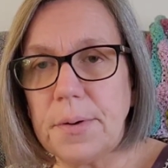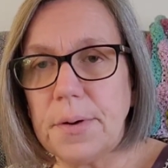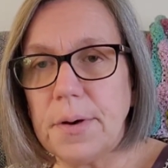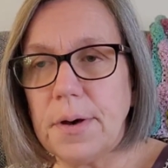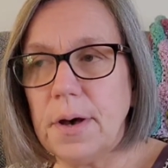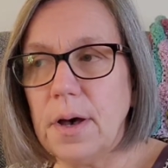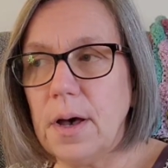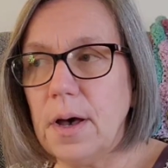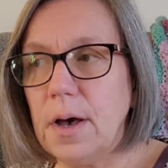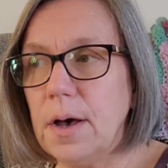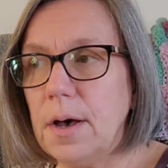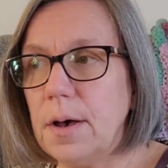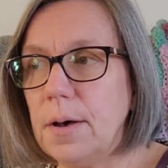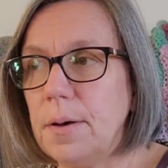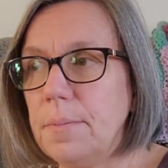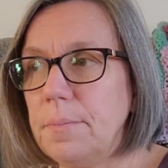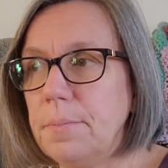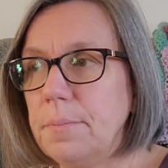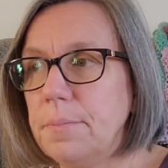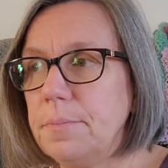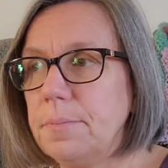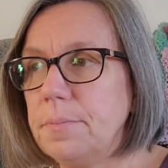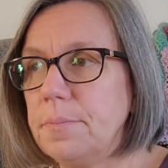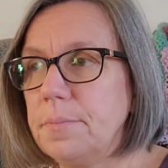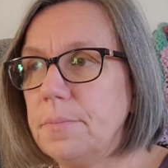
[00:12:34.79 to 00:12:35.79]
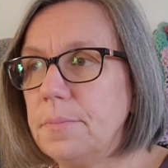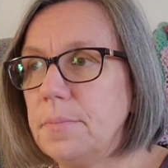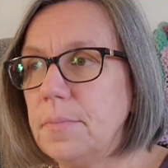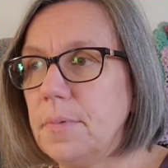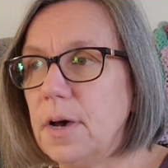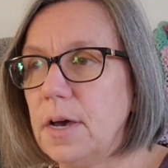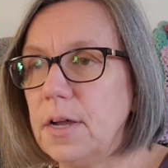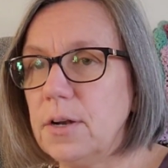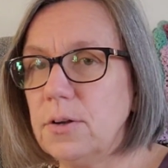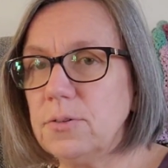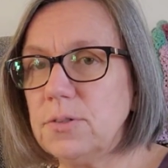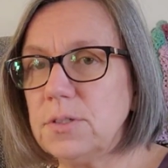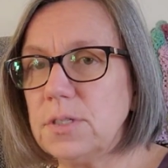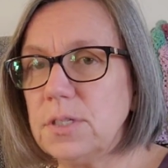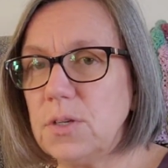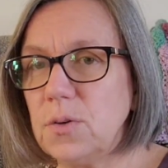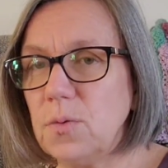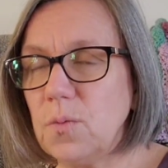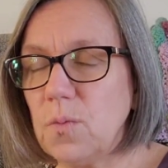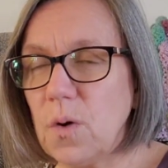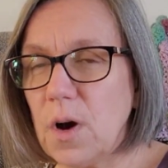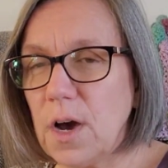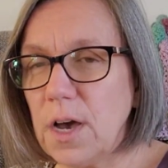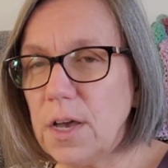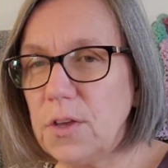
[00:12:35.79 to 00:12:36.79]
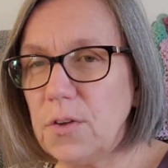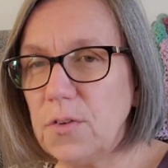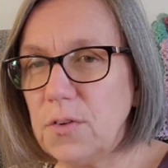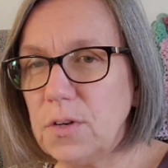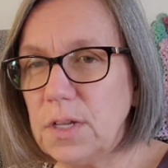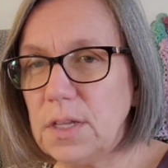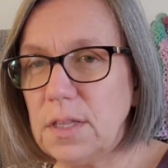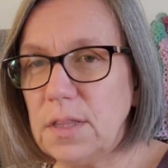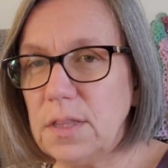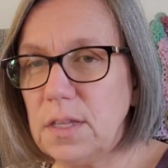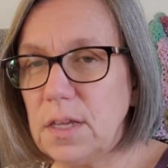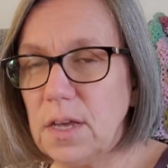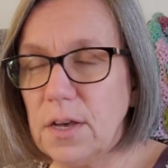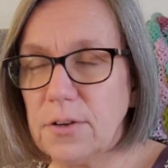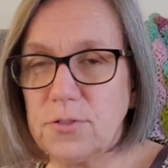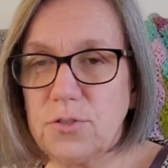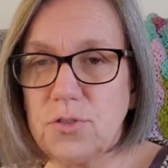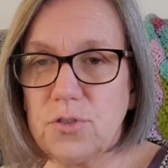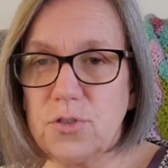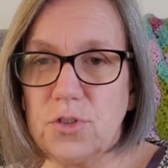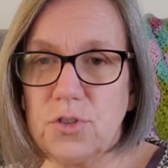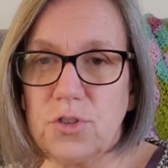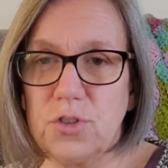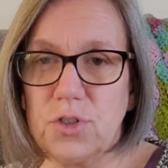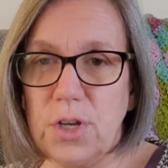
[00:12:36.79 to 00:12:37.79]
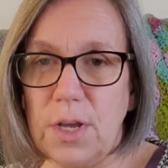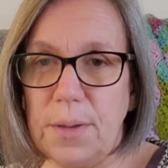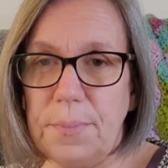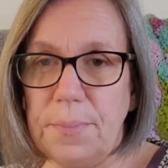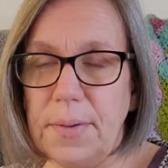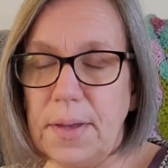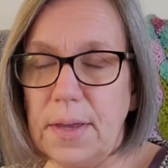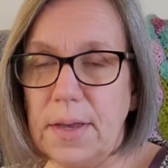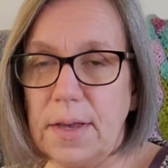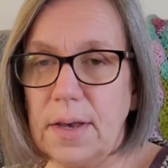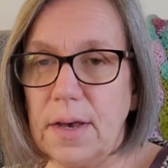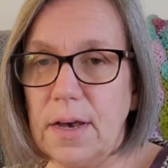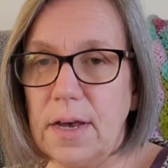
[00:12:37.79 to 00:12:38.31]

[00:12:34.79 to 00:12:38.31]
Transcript: I don't see why you need the extra shaping.